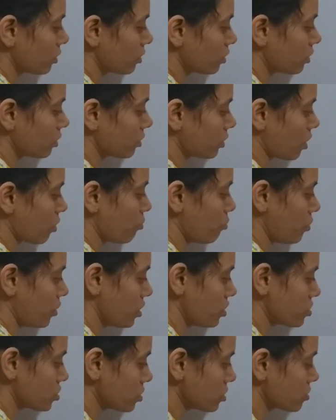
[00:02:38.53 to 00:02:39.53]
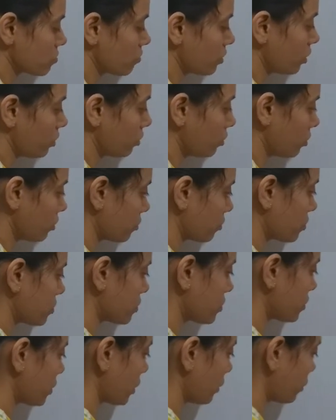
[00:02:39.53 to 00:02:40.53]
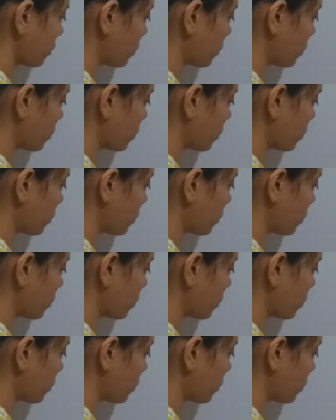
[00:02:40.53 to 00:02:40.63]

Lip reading: the temperatures will set